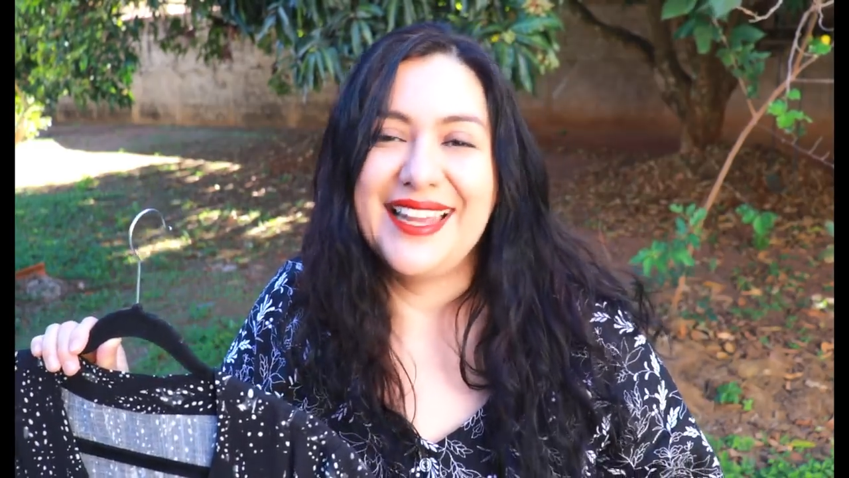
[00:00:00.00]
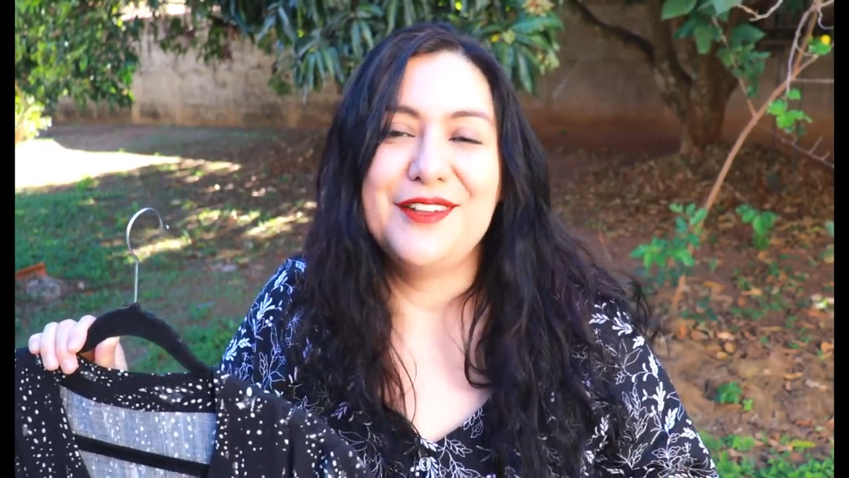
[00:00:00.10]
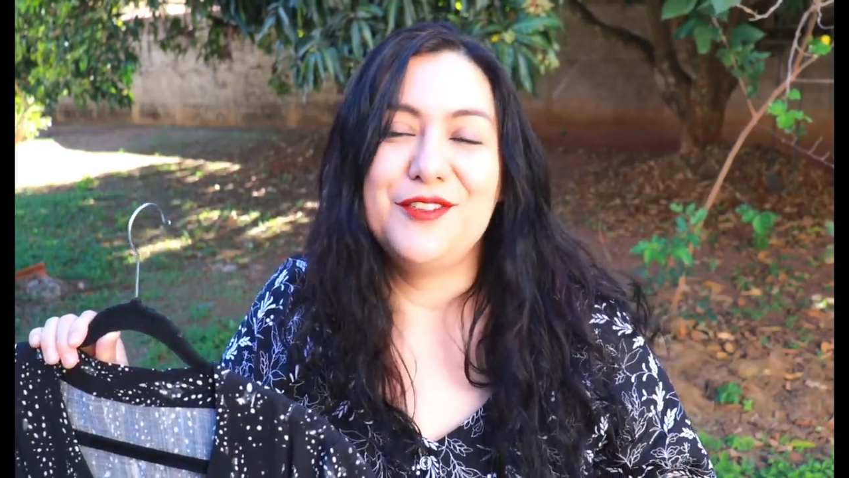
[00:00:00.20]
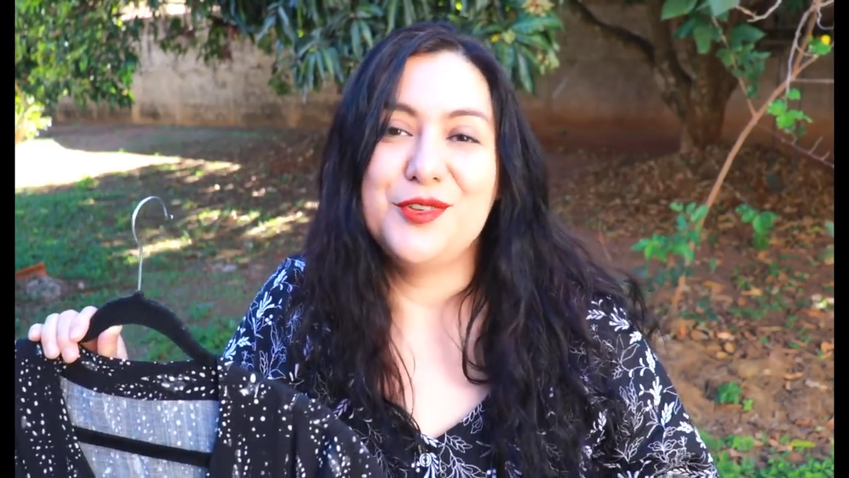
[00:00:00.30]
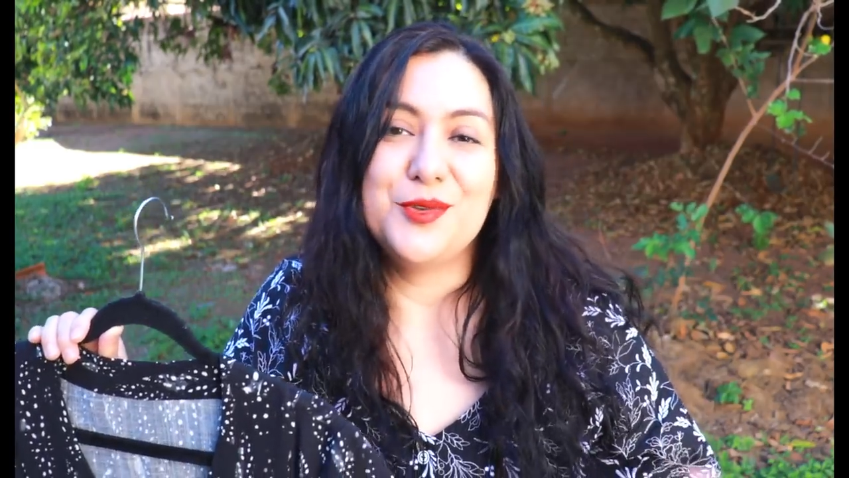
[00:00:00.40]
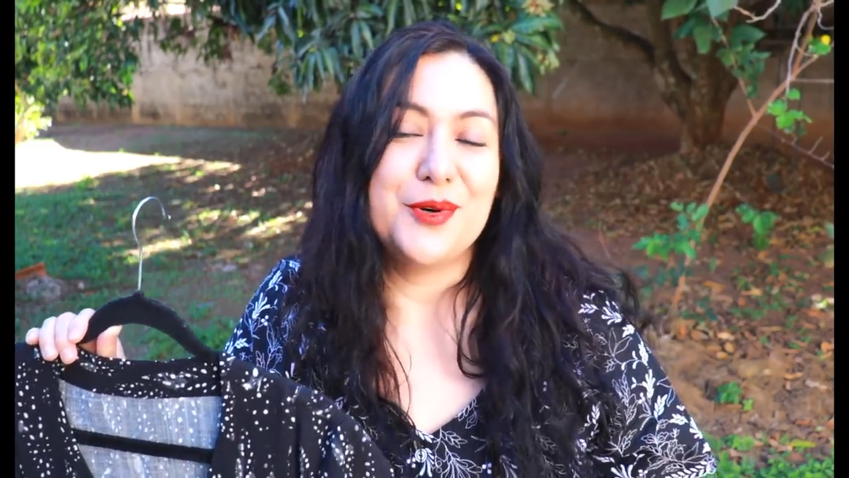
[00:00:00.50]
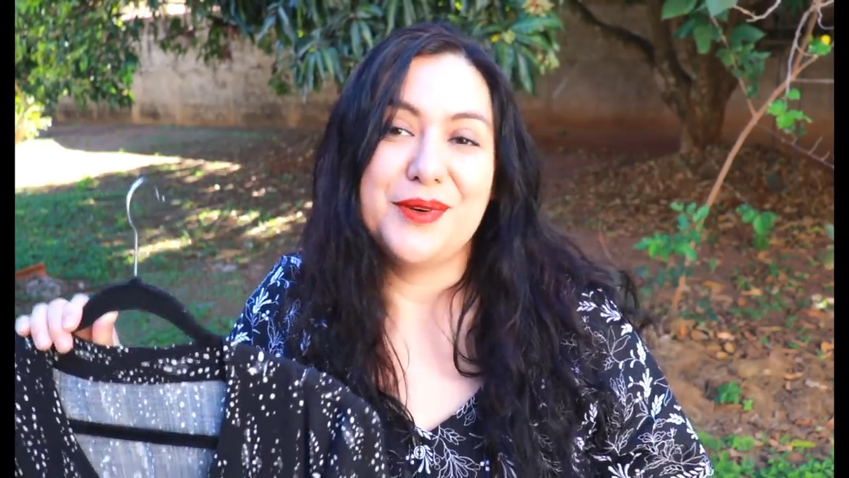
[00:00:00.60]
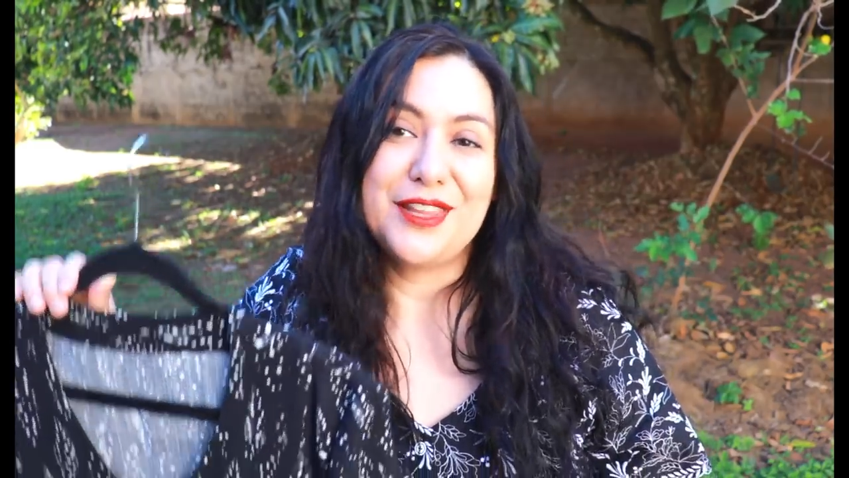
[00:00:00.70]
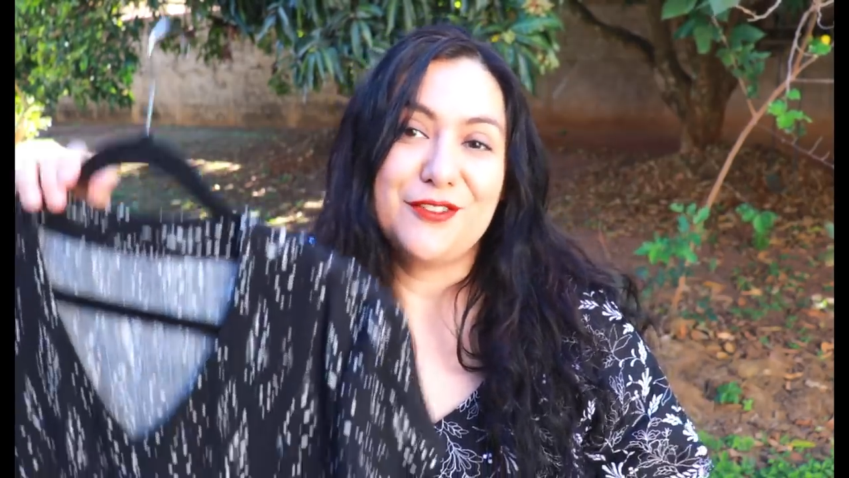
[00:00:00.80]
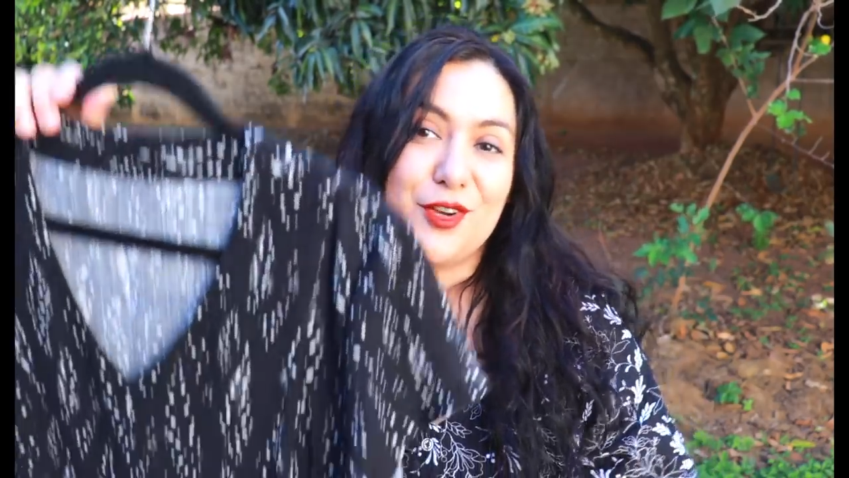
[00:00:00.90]
and if you do it
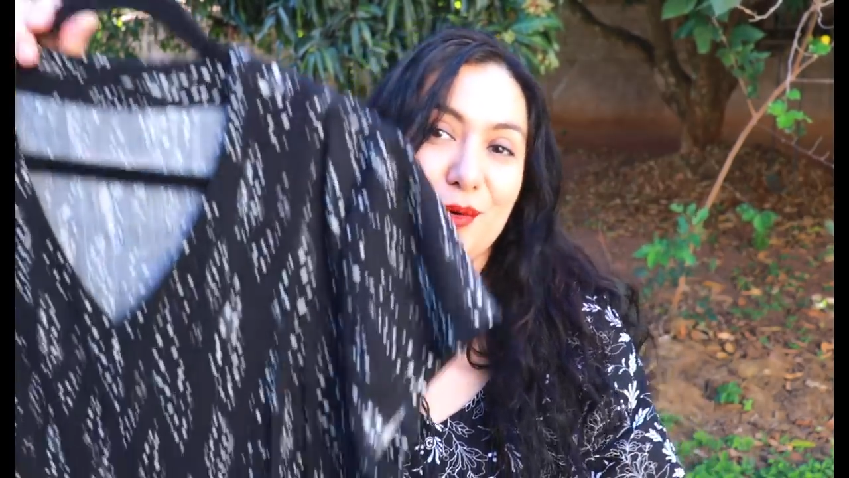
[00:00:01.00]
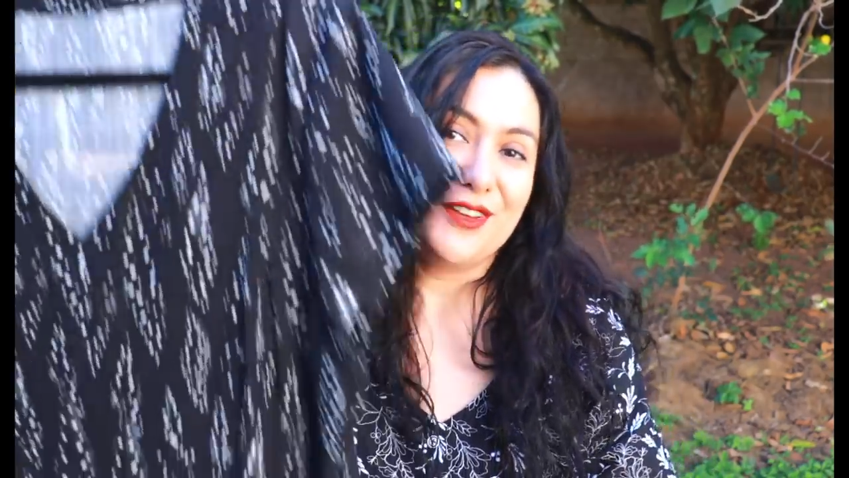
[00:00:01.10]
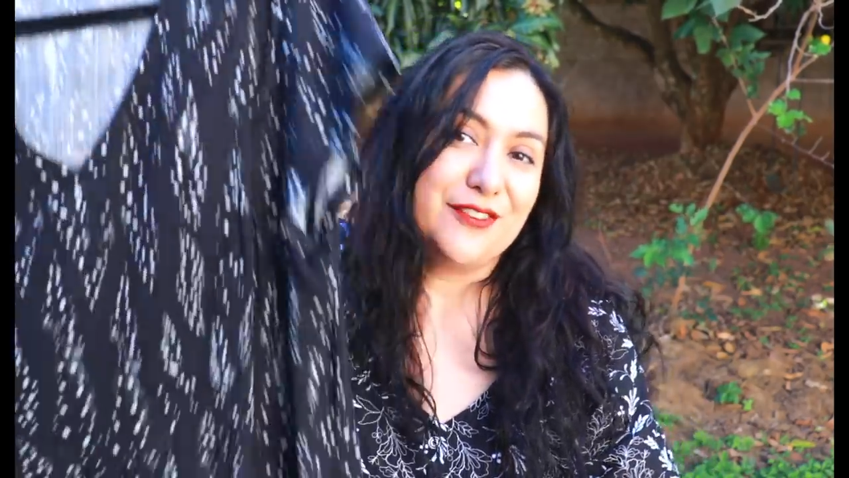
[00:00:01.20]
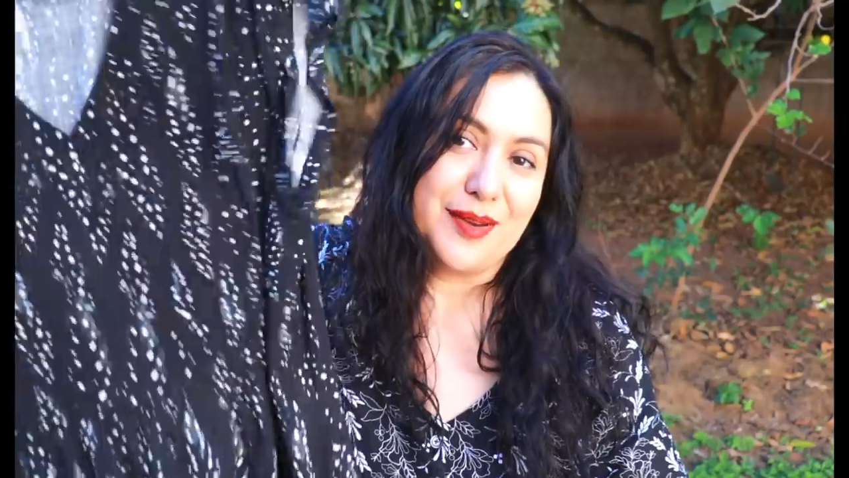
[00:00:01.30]
with a flowing